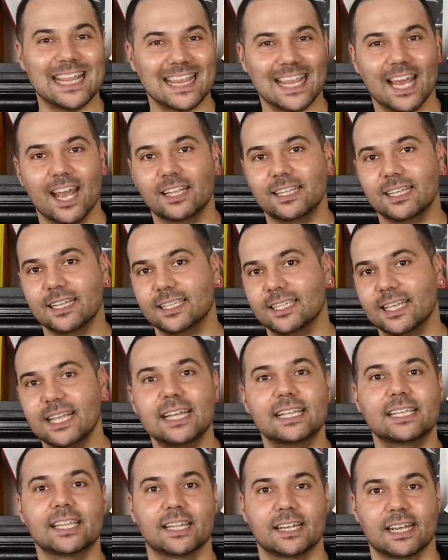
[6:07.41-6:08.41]
30
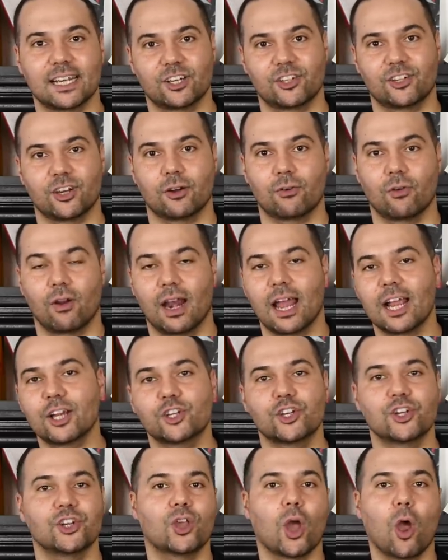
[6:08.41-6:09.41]
seats at the next general
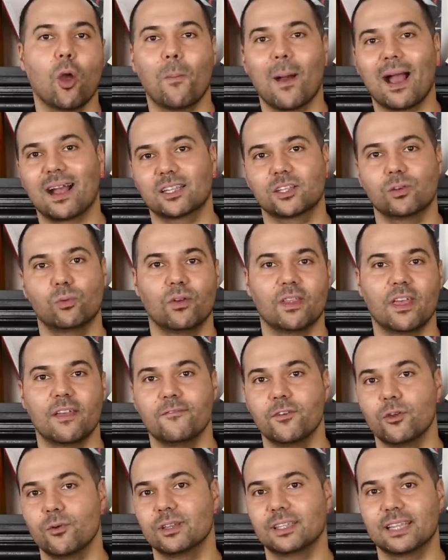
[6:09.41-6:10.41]
election, go back to what they
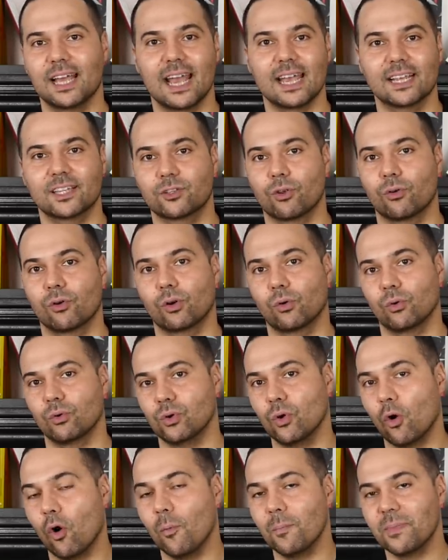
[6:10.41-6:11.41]
view as their historical
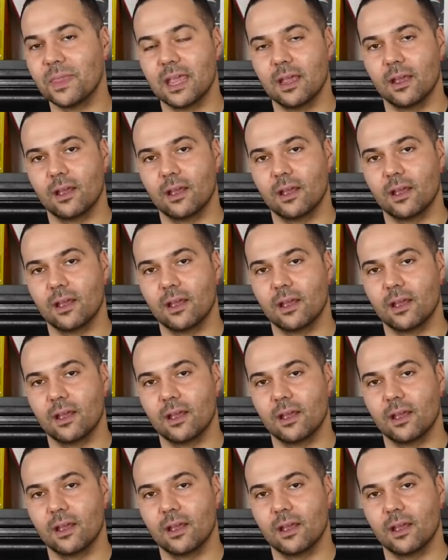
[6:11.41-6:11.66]
norm